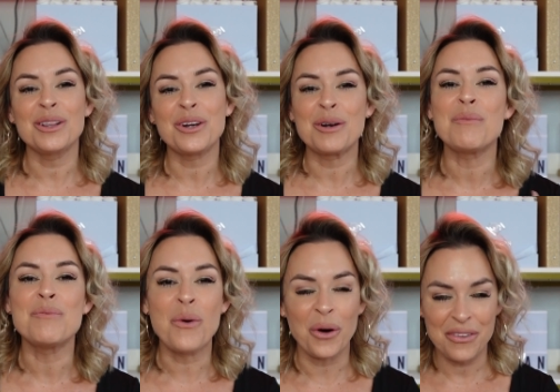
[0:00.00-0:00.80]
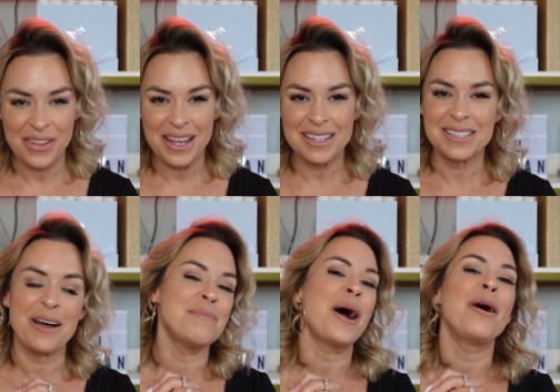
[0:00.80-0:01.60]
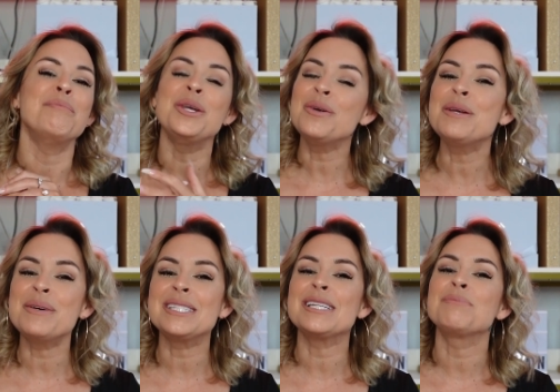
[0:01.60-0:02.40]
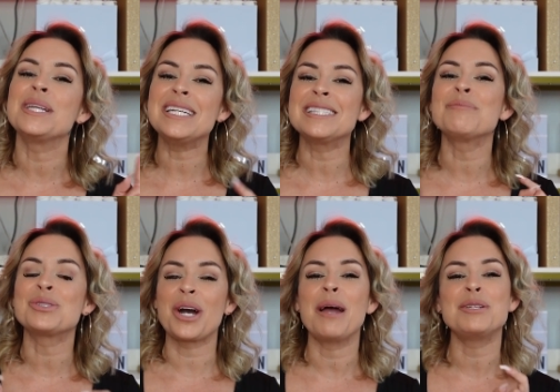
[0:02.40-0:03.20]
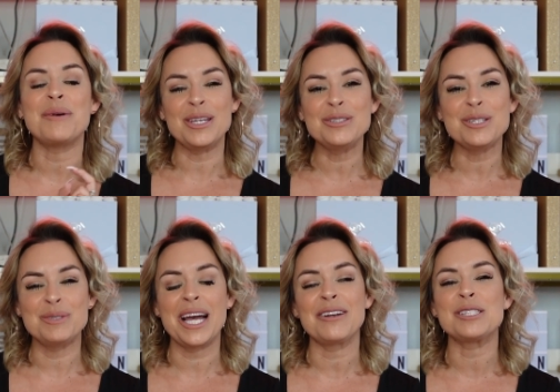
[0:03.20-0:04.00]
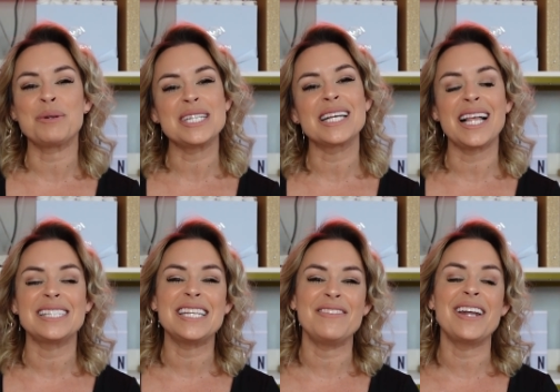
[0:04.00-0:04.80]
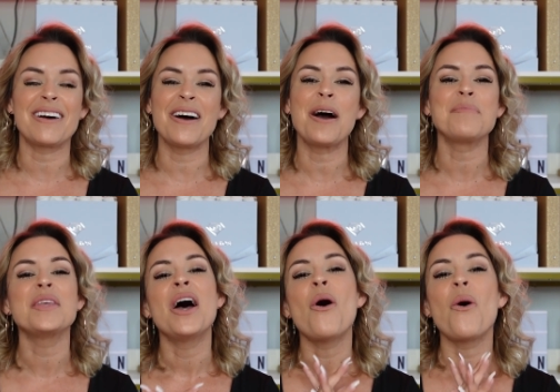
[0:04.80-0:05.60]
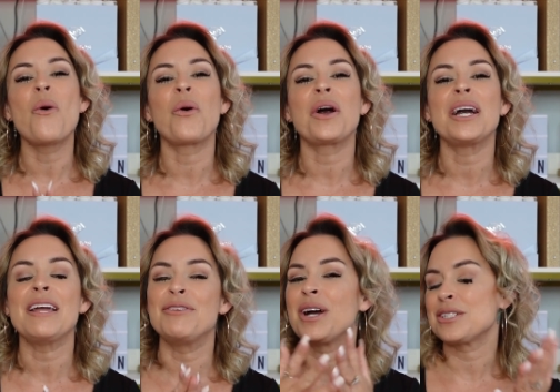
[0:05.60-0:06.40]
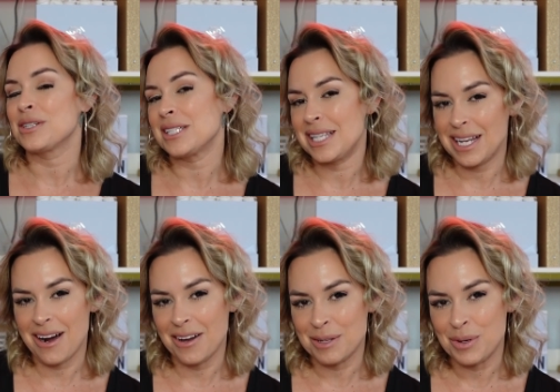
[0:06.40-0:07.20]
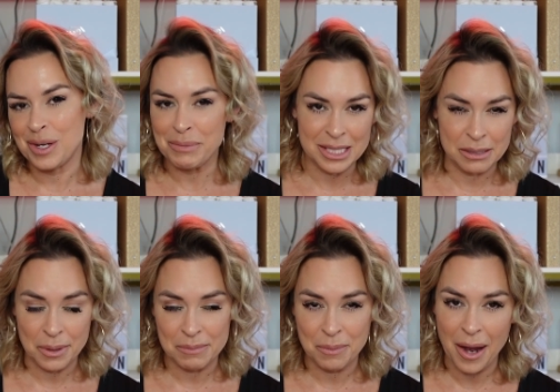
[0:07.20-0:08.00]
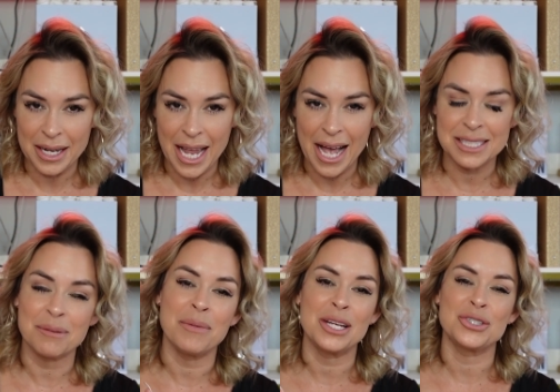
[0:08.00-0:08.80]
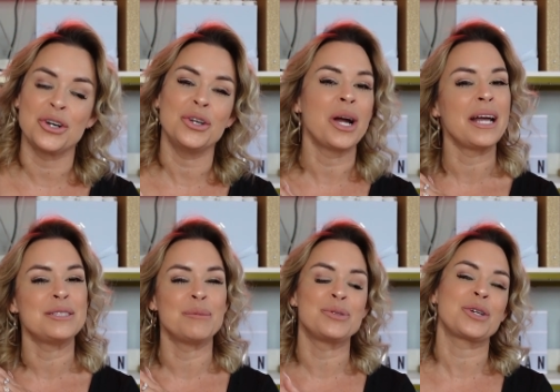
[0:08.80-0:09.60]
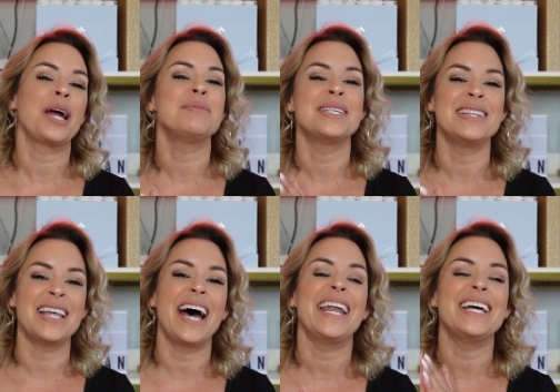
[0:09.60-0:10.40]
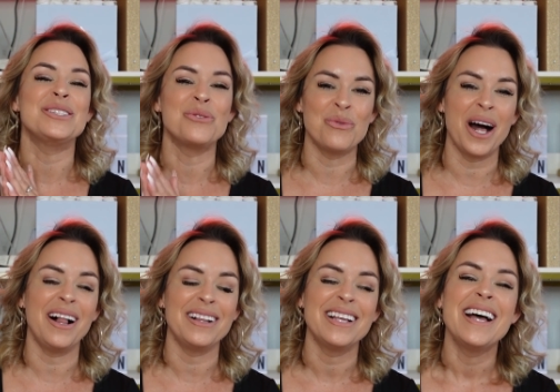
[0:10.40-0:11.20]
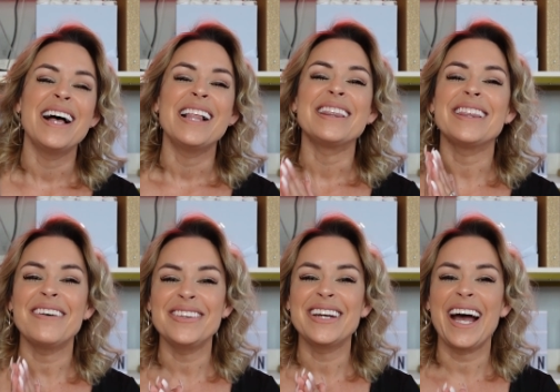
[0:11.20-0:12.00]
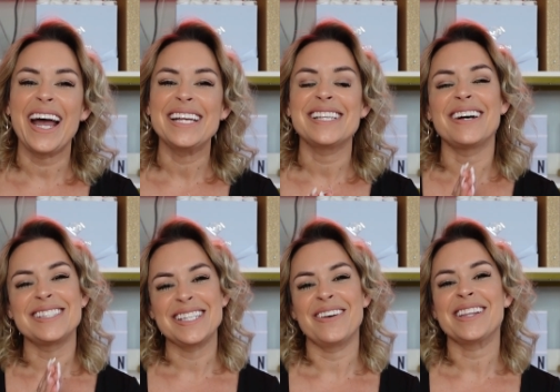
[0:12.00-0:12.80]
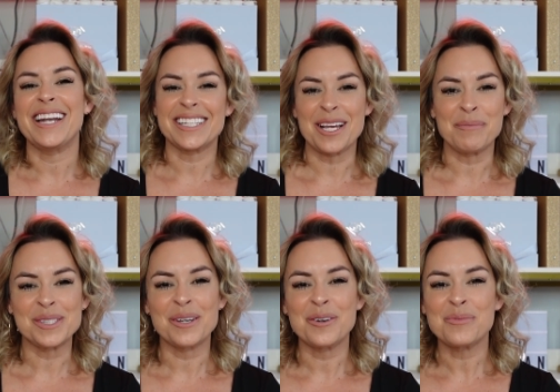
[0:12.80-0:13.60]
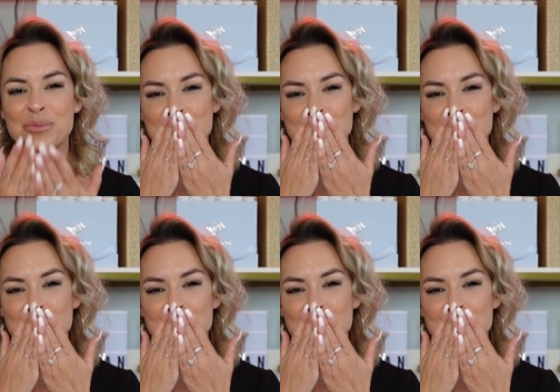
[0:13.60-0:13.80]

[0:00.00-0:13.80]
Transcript: learn more things about beauty business, please subscribe to my YouTube channel, spraytanclasstv.com. Or if you guys are listening on the Beauty Business Babes podcast, make sure you guys subscribe to that as well. Love you guys. I'll see you on the next episode.